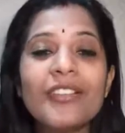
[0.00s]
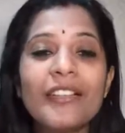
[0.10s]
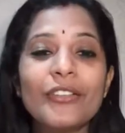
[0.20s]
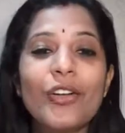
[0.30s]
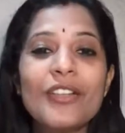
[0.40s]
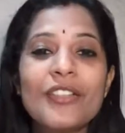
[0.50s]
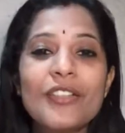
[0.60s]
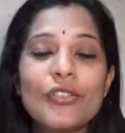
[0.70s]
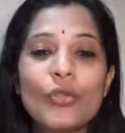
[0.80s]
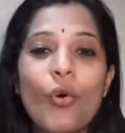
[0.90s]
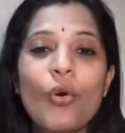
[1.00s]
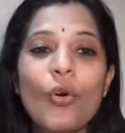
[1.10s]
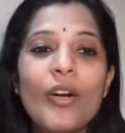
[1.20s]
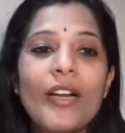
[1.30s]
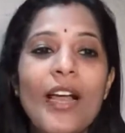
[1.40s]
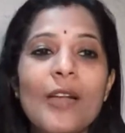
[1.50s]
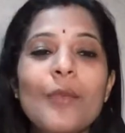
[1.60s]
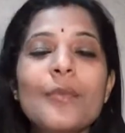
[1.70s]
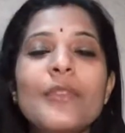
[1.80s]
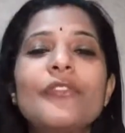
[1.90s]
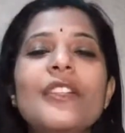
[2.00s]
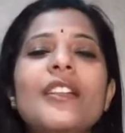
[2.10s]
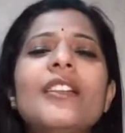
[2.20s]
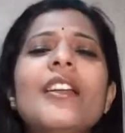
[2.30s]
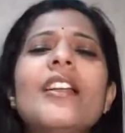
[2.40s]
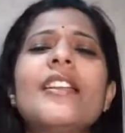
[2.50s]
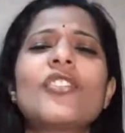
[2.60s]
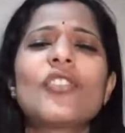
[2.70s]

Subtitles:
The technology is so good, and iMumz have taken